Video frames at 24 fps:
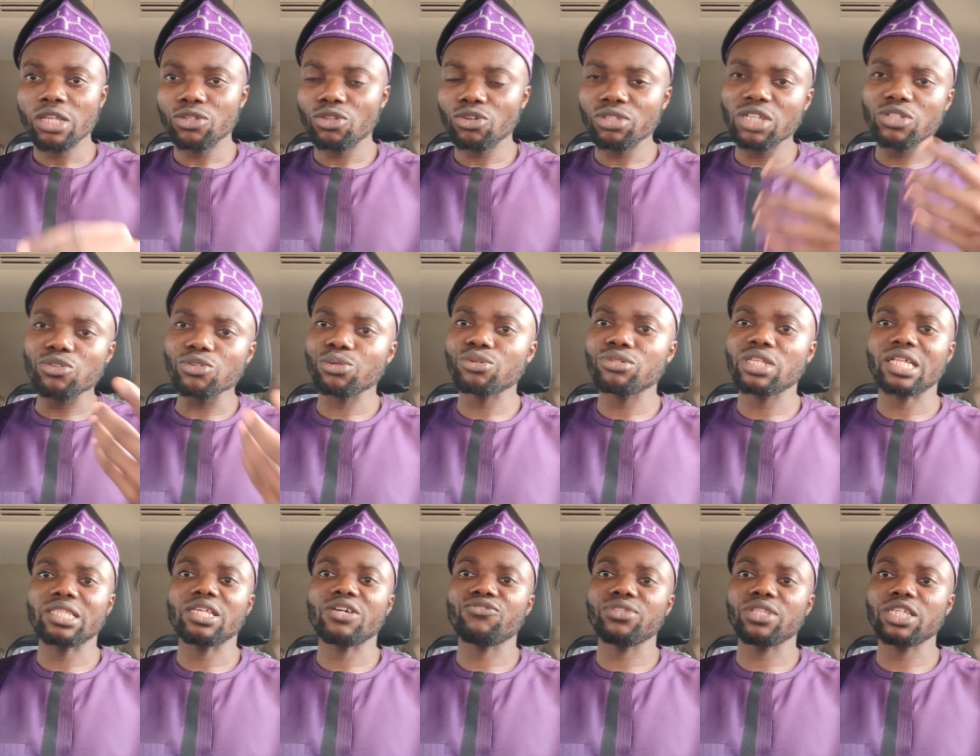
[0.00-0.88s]
You don't need to
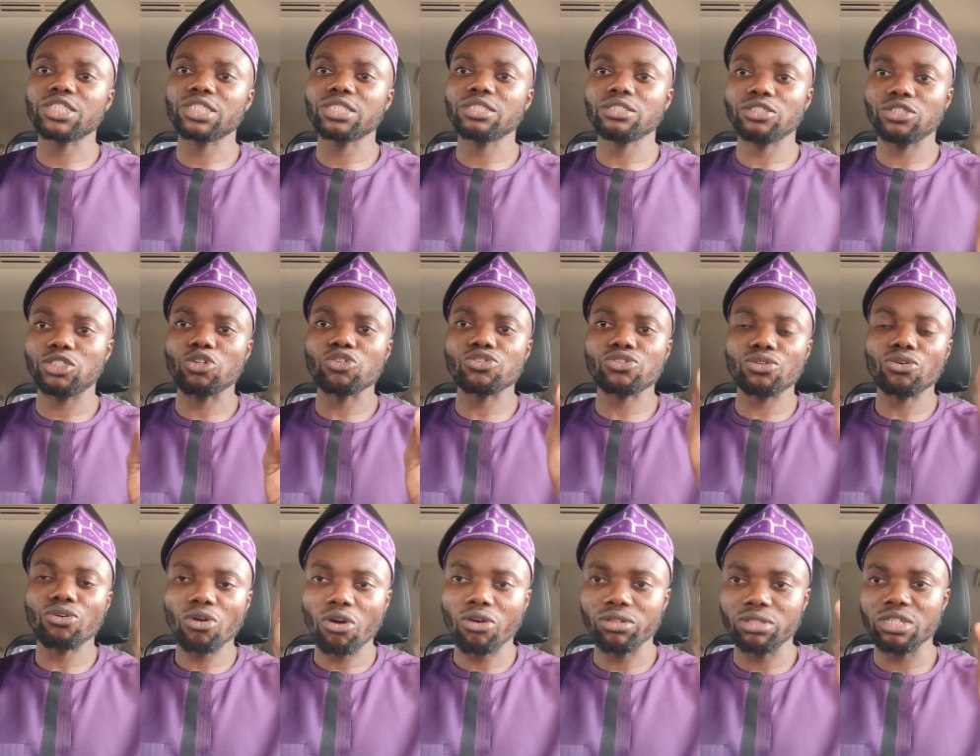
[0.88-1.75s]
know their definition.
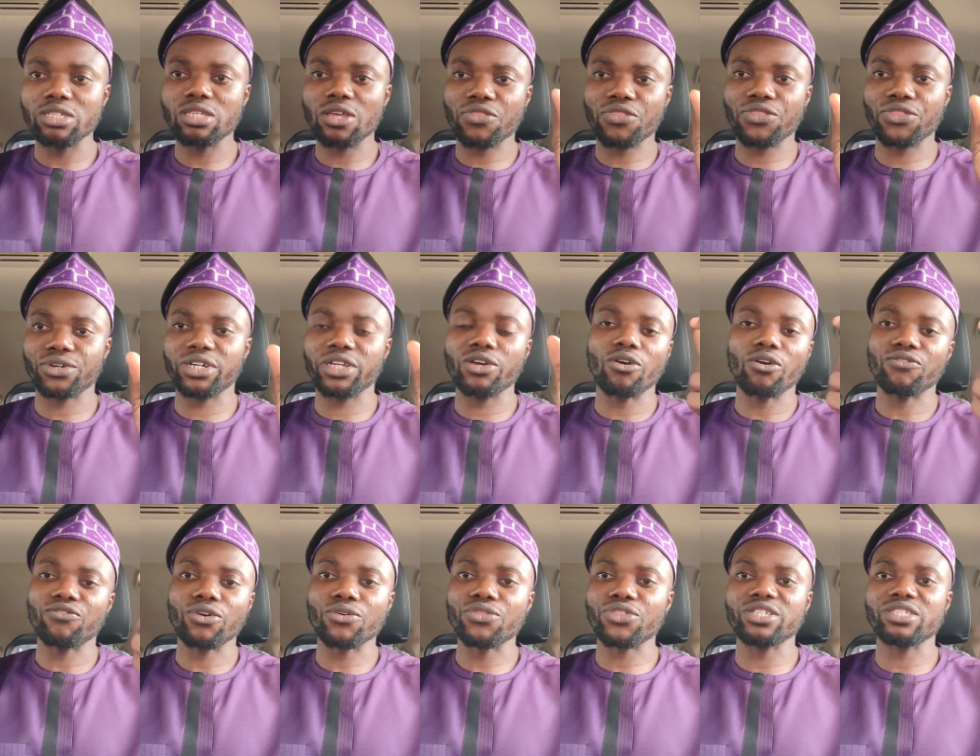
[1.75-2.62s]
Just know all these three
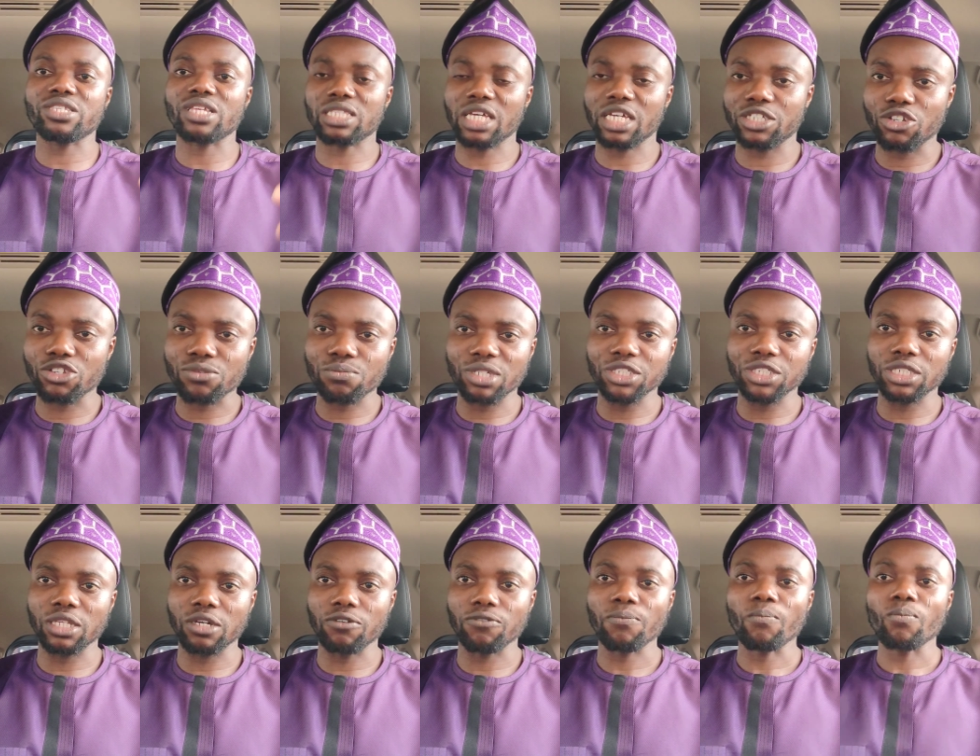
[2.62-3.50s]
or four things that I just
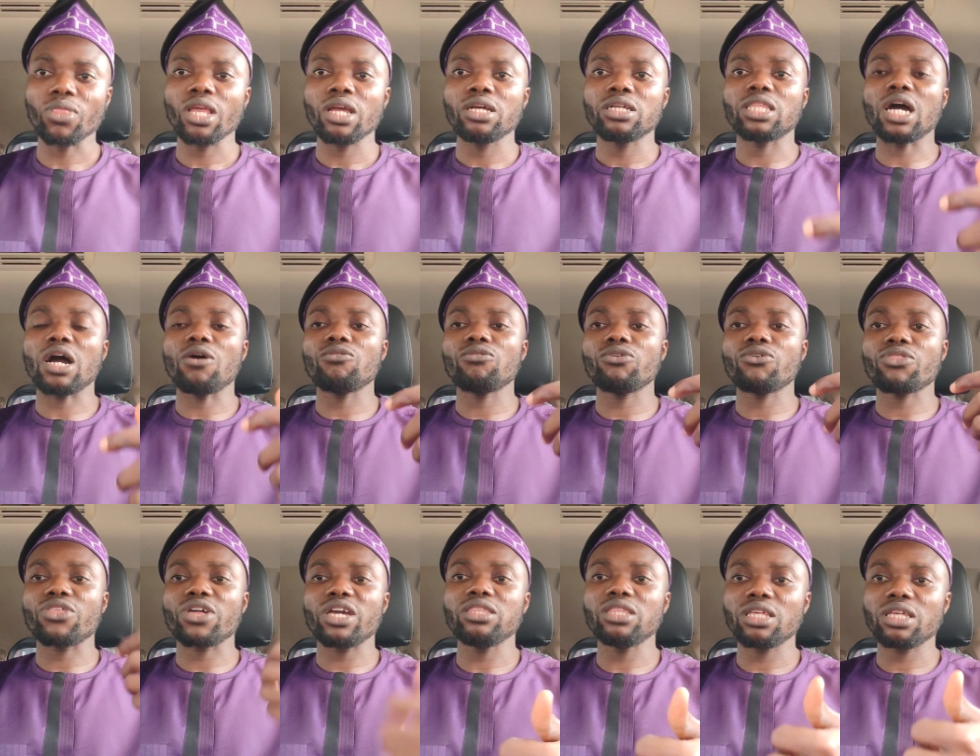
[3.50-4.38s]
mentioned now.
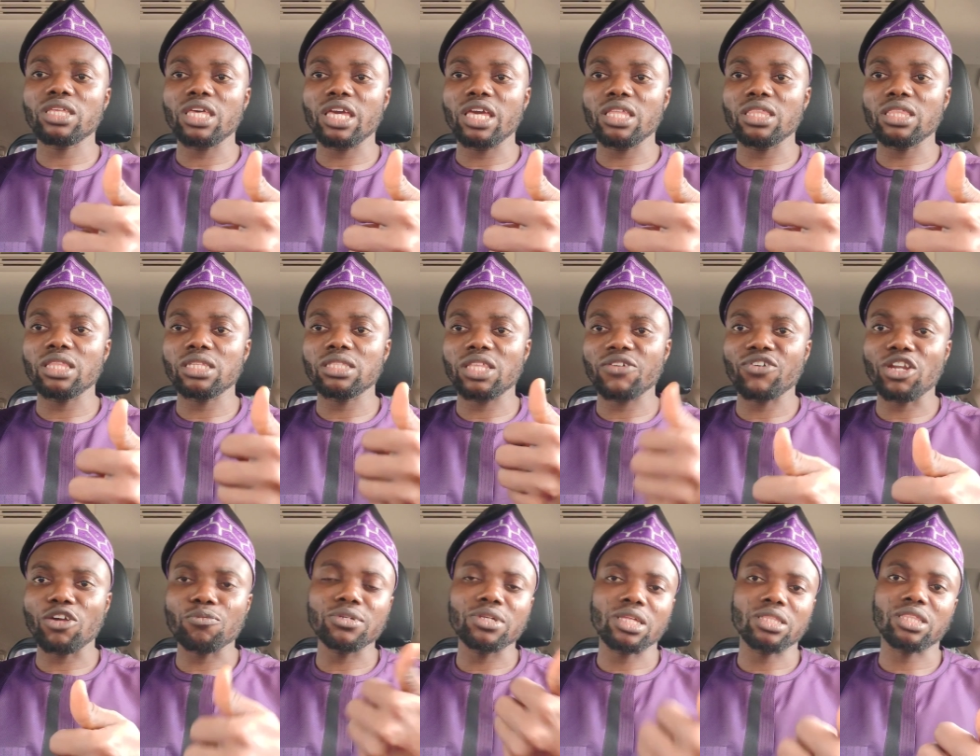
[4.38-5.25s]
Now, then in
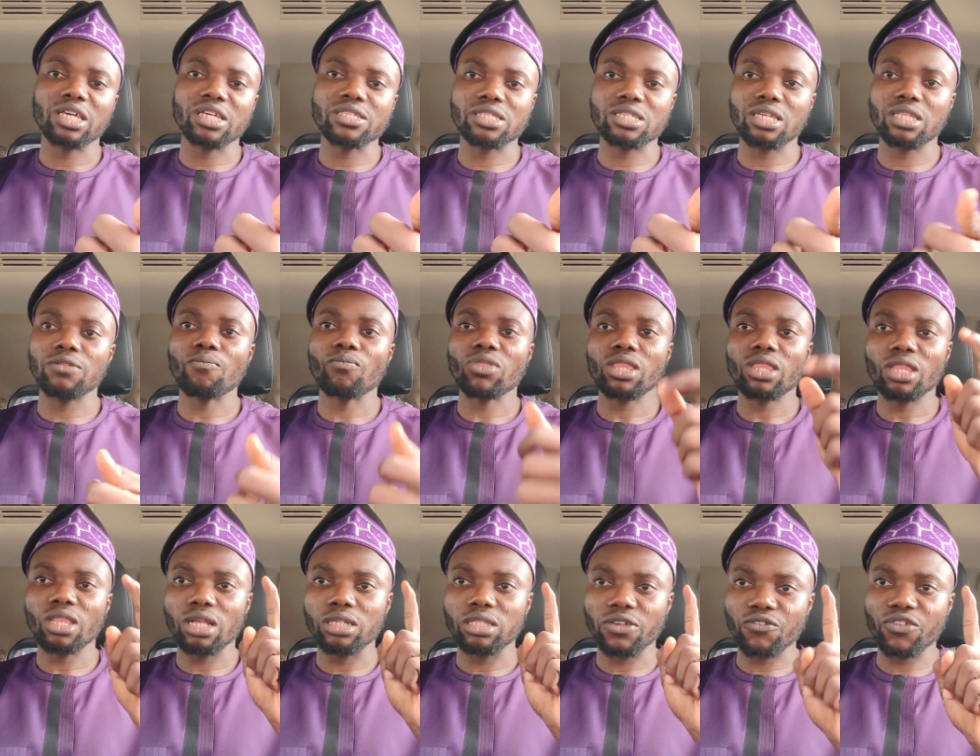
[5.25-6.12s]
developing and testing,
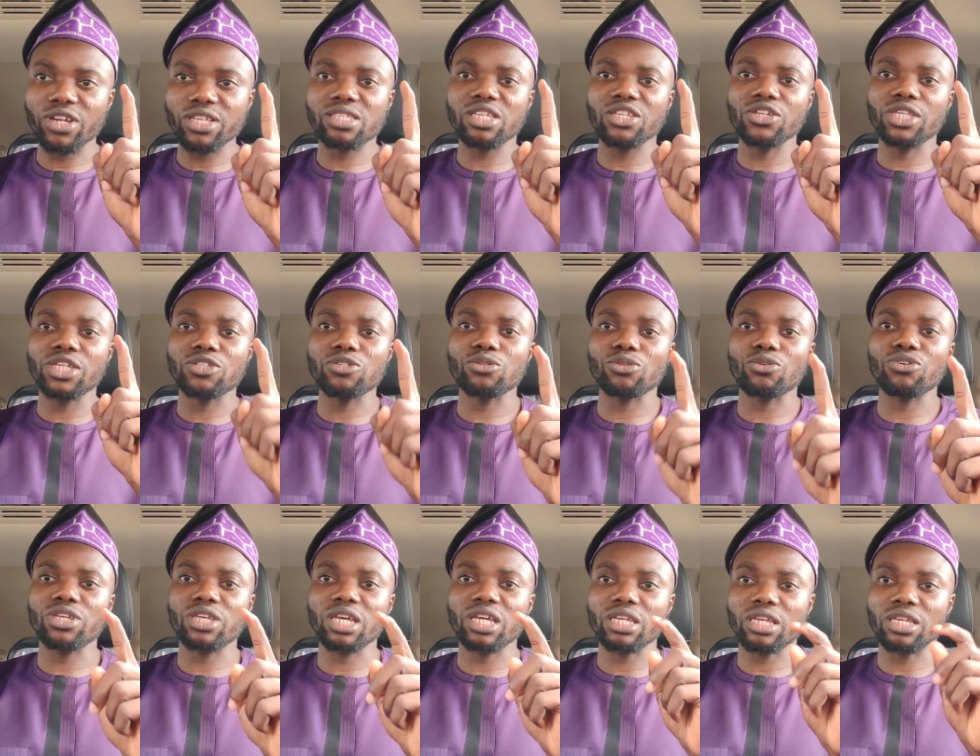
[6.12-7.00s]
the first thing you need
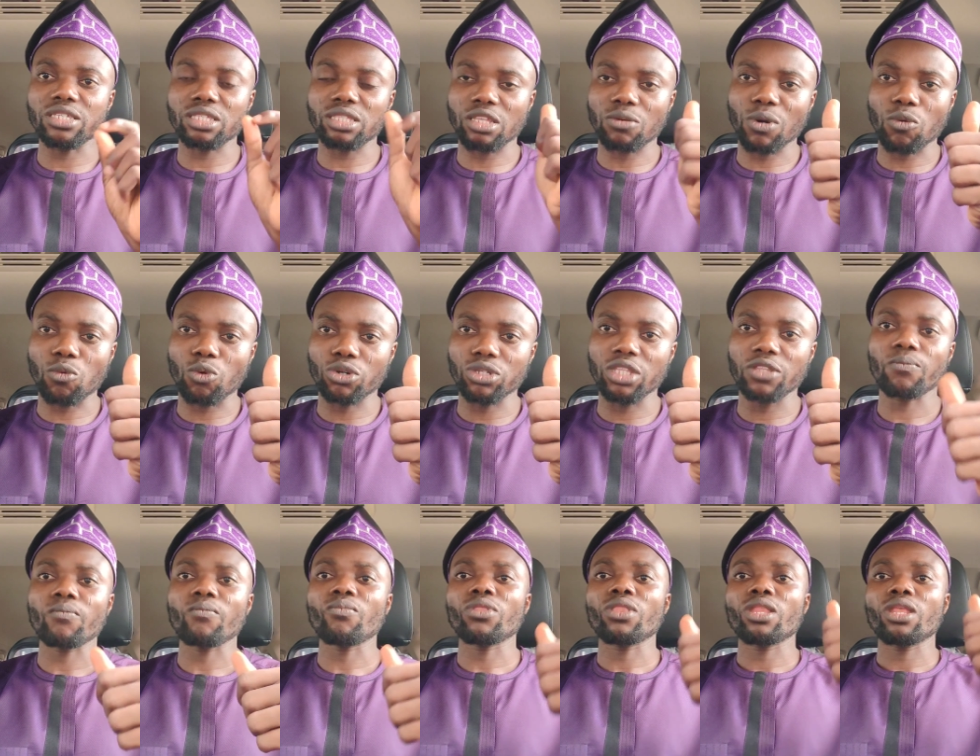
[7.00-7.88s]
to know here is number
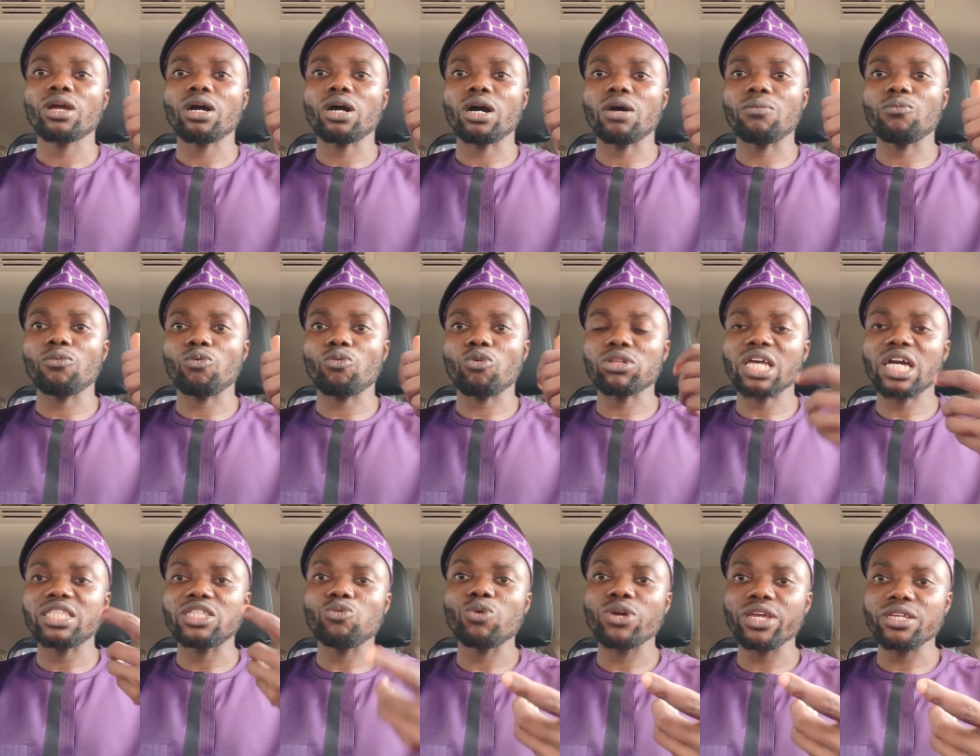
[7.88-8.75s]
one, uh,
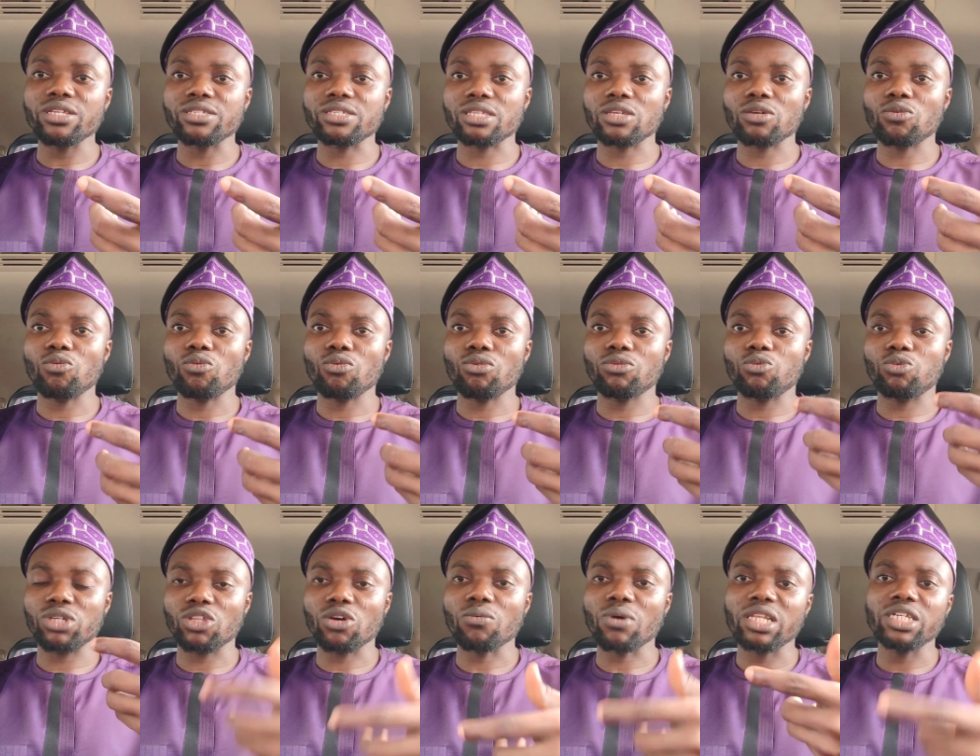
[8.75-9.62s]
what are the ways
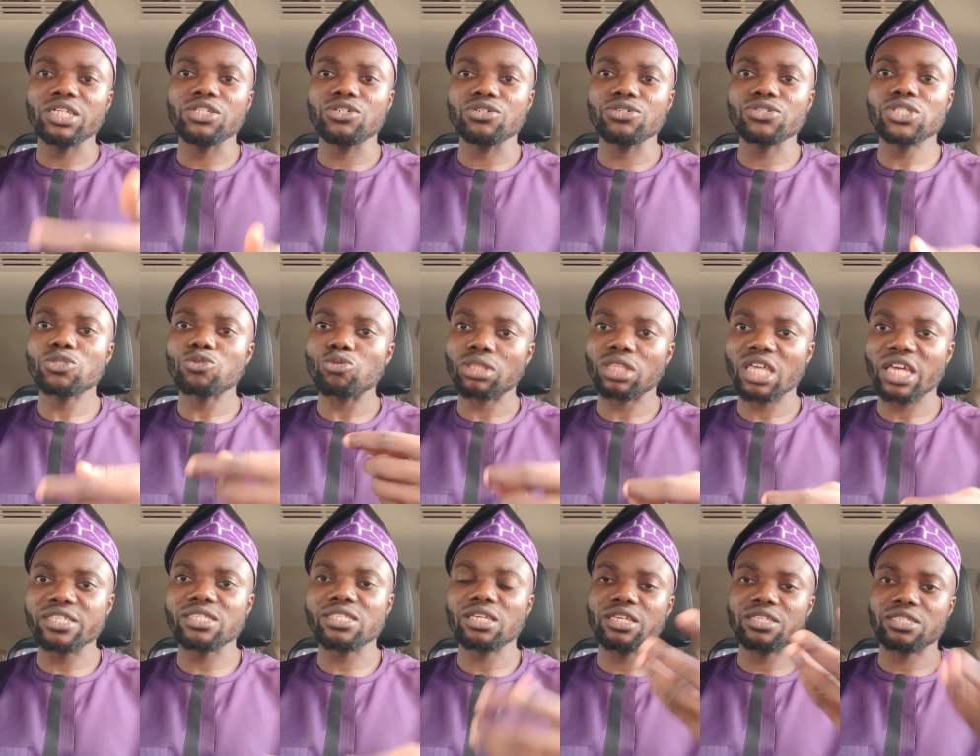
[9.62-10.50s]
we normally use to
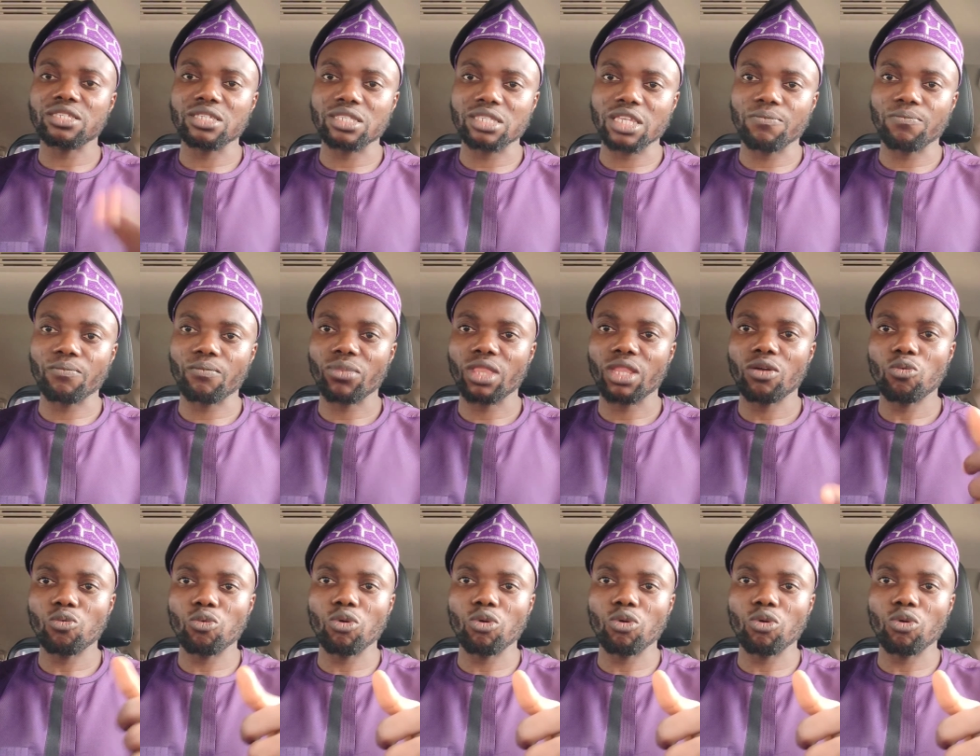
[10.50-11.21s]
test a system?